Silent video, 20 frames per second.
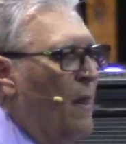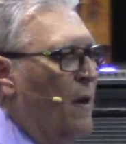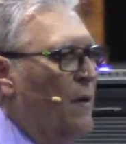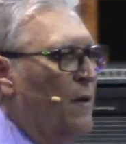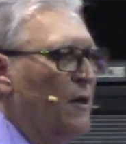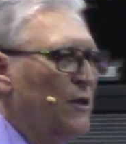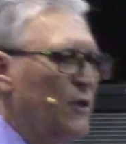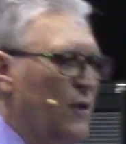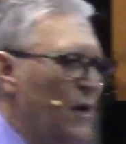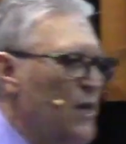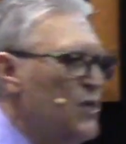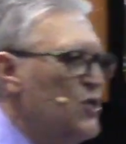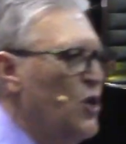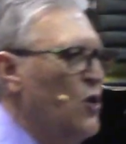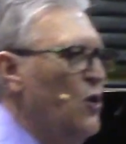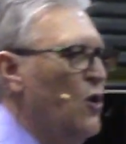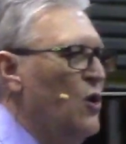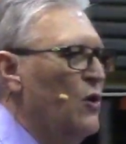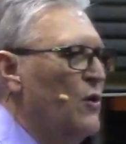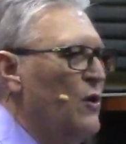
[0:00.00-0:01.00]
I'm going to trust
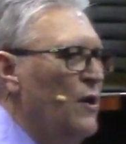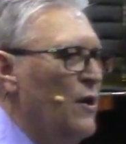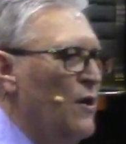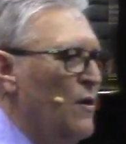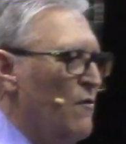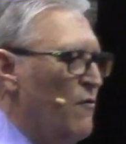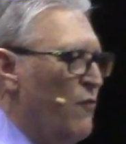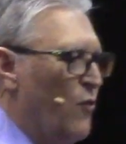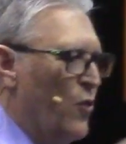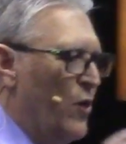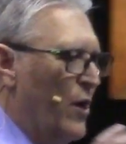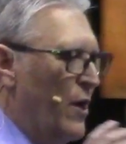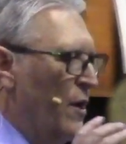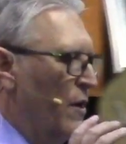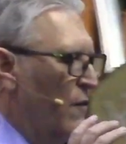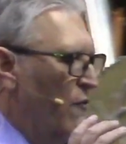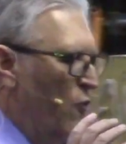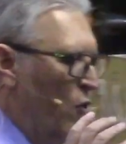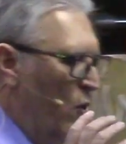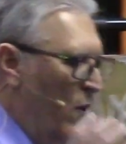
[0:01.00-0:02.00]
God for
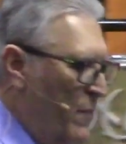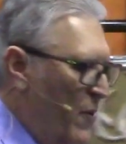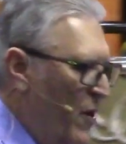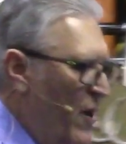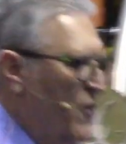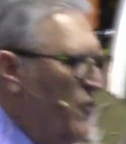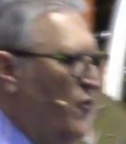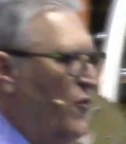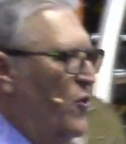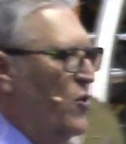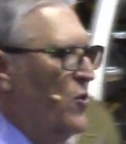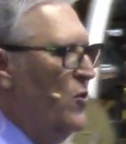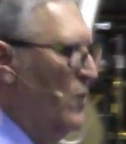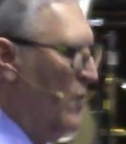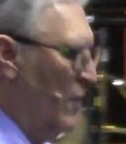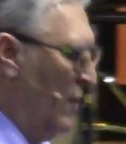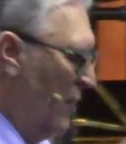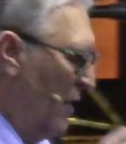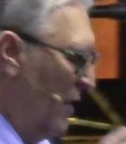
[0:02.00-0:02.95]
a, for a breakthrough